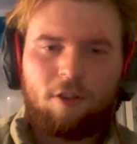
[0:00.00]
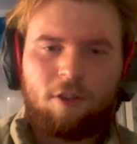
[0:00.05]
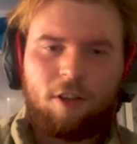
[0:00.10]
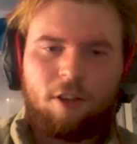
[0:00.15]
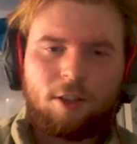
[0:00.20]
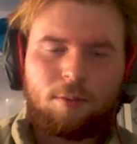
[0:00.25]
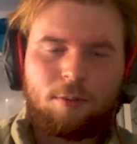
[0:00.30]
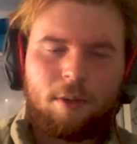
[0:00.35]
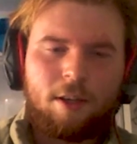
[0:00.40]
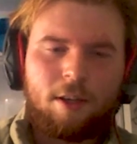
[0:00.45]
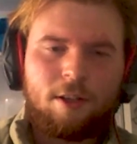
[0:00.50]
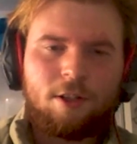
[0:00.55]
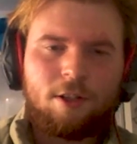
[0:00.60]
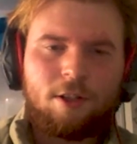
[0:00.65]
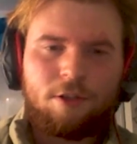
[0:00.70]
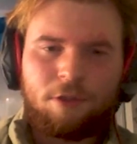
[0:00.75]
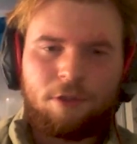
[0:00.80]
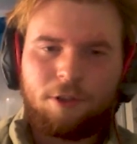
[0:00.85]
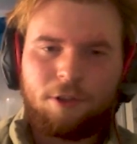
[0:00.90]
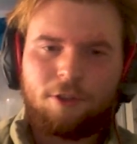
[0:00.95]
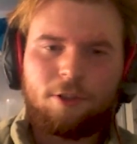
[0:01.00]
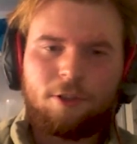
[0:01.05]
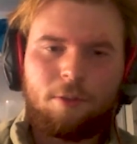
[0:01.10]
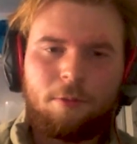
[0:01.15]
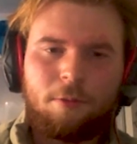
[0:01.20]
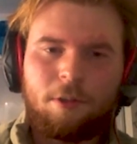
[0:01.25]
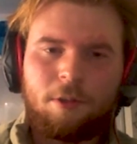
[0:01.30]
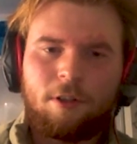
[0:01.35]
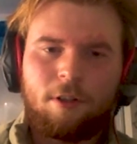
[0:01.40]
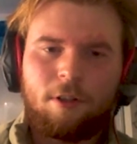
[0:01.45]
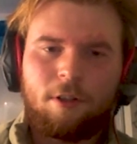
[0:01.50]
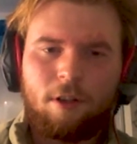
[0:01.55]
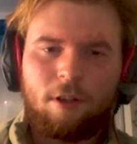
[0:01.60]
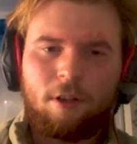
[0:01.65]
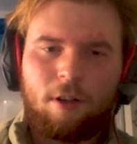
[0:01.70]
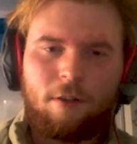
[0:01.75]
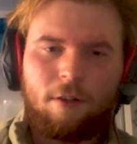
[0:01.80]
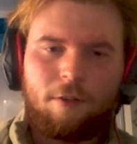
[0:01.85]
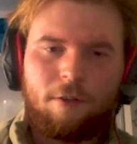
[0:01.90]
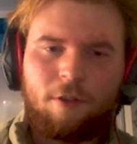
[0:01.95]
rest week in Jerusalem
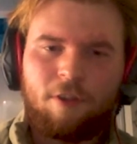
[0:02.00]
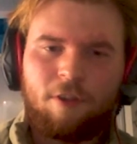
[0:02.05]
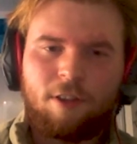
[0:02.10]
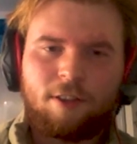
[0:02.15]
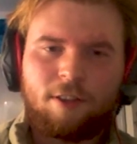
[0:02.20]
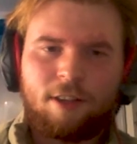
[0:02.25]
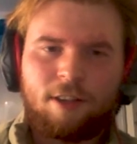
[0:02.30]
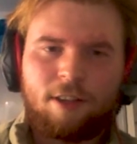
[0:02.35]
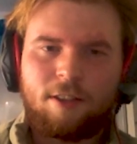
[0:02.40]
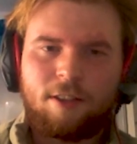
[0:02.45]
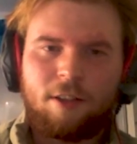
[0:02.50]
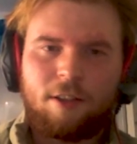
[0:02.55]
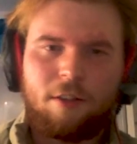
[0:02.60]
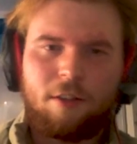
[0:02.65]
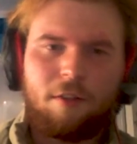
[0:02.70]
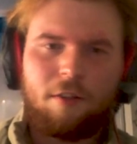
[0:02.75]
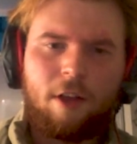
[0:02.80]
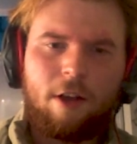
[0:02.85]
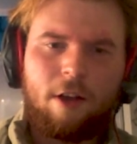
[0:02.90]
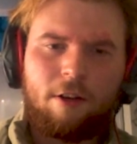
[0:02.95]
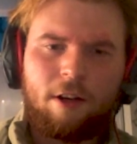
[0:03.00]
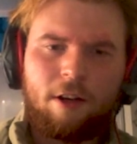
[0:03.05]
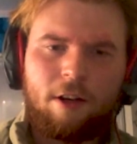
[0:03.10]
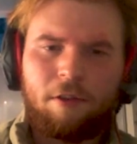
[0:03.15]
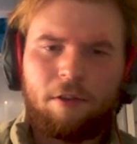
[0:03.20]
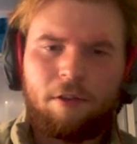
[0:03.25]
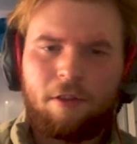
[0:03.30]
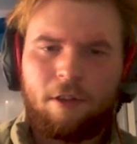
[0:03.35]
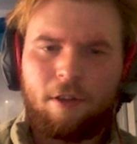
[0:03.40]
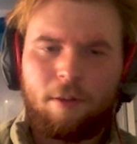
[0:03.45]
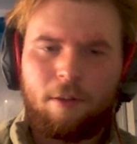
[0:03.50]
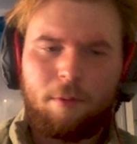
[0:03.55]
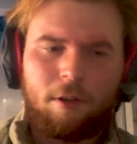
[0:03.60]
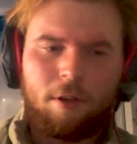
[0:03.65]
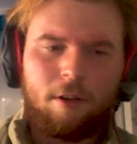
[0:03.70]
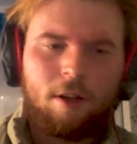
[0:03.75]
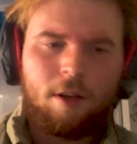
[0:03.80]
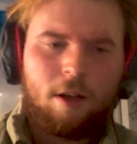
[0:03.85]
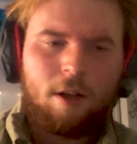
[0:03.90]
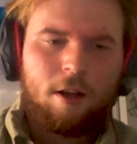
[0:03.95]
and a few rest days here and there and everything.
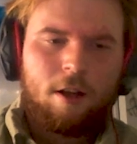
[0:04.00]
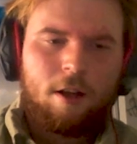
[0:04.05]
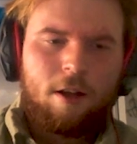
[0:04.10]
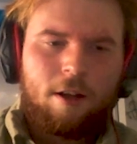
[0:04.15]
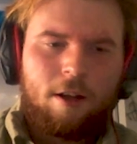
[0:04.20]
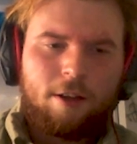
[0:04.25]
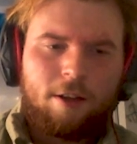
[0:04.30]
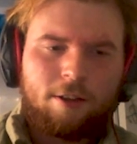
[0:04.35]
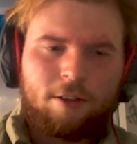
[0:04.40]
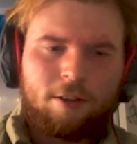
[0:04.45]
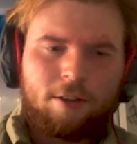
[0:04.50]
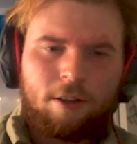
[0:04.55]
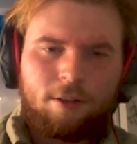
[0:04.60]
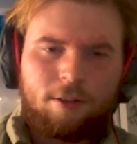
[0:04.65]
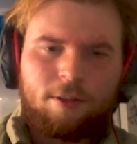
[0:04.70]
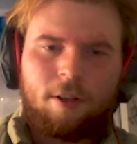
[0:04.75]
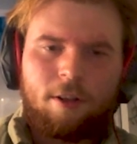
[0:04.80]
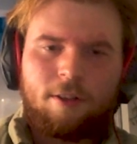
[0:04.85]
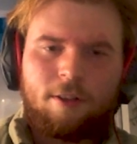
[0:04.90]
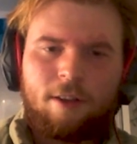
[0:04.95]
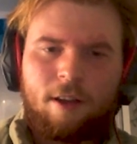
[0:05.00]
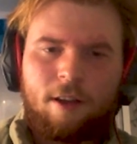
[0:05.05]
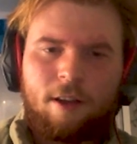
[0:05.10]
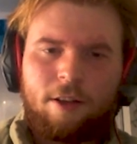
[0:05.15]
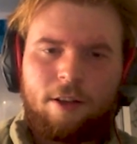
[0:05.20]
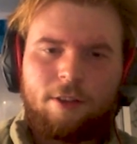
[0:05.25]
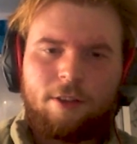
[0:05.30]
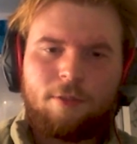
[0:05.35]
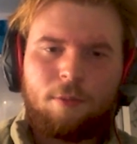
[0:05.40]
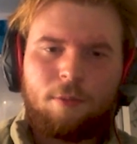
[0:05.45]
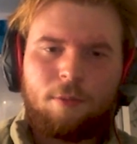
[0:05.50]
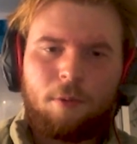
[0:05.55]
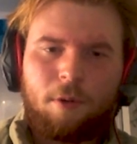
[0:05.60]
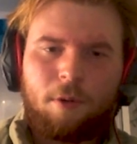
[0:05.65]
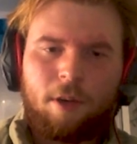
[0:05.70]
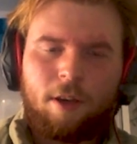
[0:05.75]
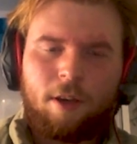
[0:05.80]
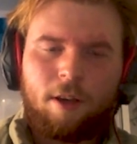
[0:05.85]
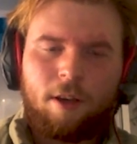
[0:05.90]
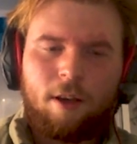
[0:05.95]
But it was 38 days of
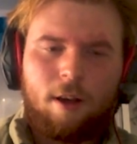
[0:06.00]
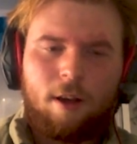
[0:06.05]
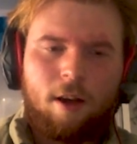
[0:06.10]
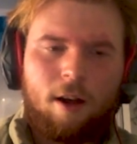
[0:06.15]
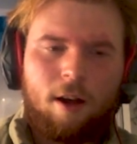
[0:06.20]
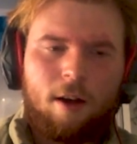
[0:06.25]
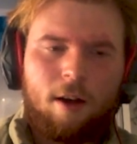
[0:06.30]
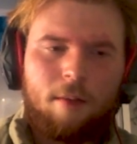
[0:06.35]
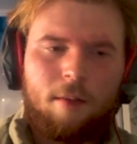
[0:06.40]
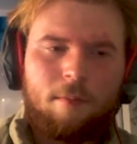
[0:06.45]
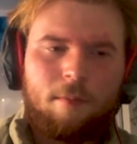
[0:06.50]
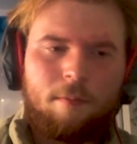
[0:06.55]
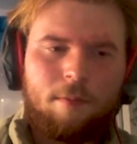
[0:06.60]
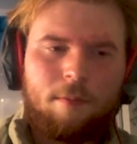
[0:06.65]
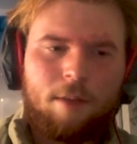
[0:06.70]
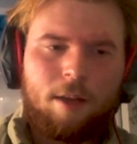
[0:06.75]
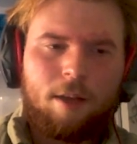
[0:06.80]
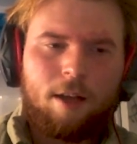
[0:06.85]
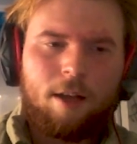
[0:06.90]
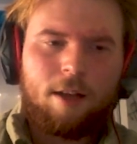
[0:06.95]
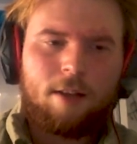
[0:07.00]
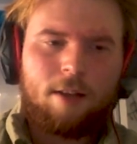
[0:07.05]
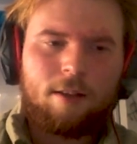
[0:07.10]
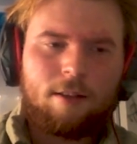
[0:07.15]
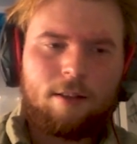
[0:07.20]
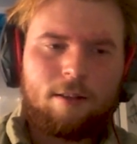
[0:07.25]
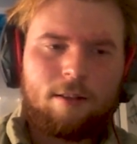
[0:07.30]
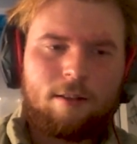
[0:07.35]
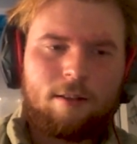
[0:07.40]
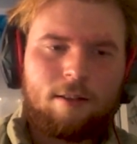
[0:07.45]
walking. It